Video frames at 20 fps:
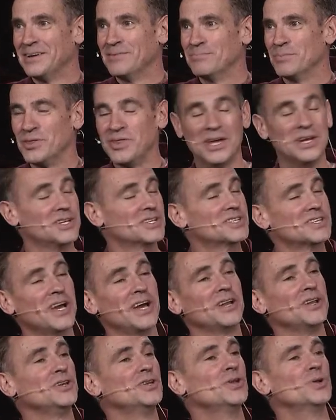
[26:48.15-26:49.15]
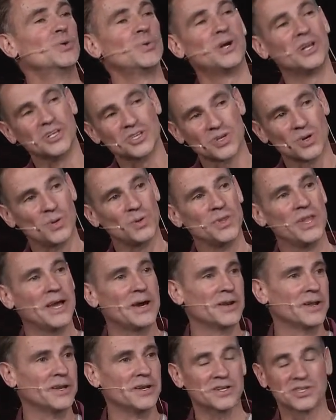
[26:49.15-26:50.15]
But they decided, you know what, He's holding
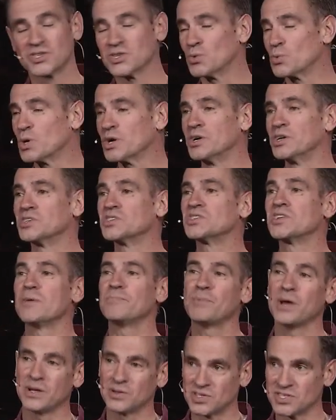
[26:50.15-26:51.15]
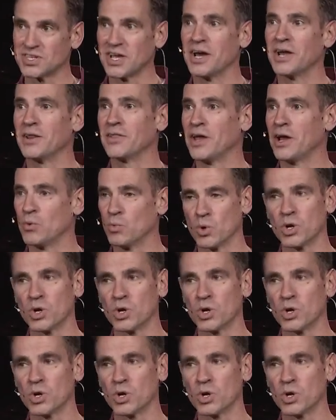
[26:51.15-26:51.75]
out on us, so we're going to step outside of that.